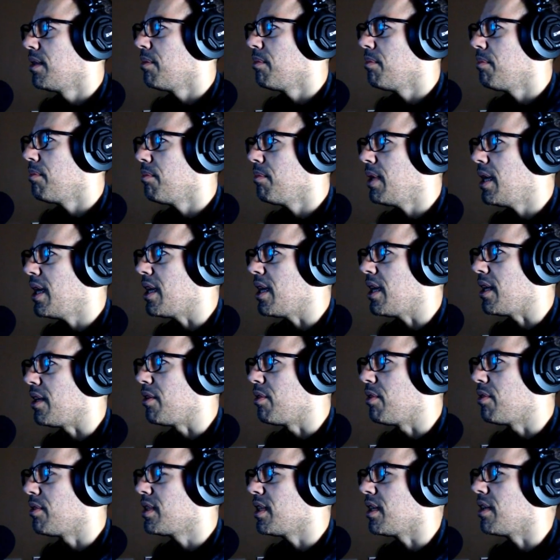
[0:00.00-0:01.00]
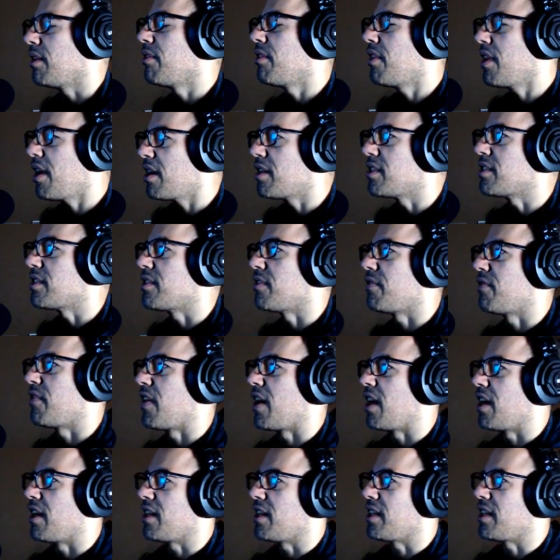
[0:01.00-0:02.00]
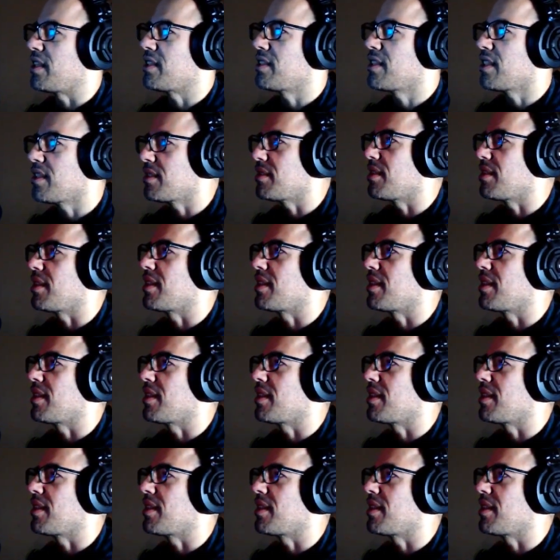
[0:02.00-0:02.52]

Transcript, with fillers: Man, you're there's the fire dance. I was like, that's